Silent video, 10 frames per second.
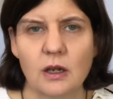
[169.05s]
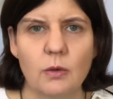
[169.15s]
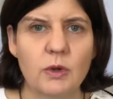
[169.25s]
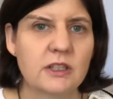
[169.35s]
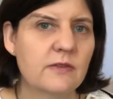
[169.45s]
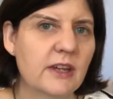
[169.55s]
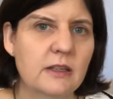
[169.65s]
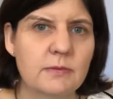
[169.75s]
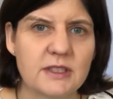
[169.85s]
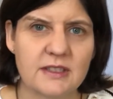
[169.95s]
What
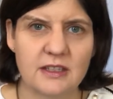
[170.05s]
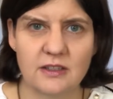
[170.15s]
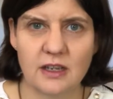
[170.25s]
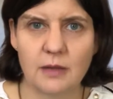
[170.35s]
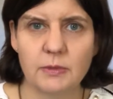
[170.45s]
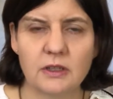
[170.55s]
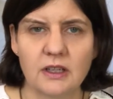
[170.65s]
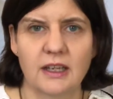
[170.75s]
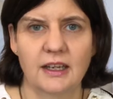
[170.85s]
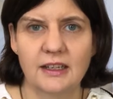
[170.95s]
developments need to happen?
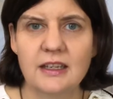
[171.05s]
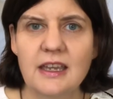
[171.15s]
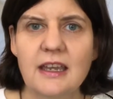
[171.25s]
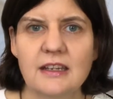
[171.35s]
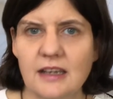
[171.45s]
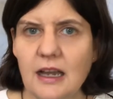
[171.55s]
And again,